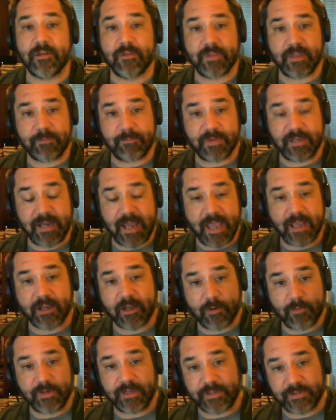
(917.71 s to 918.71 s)
I know they've been
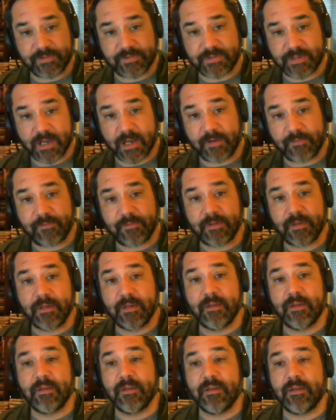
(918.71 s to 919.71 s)
echoing
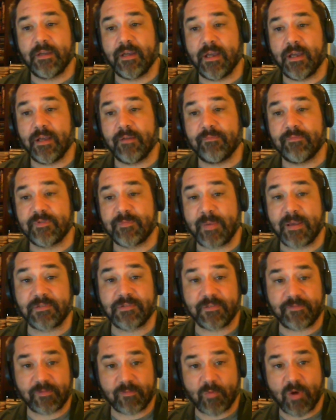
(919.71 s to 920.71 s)
stuff,
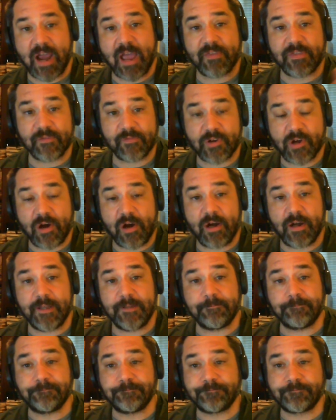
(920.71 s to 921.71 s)
especially from Wrath of
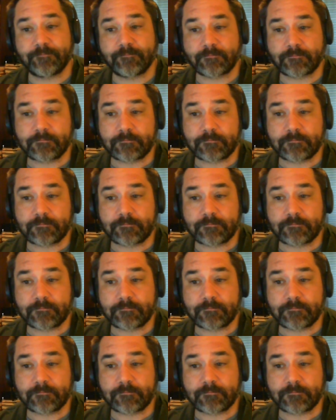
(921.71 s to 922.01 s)
Khan.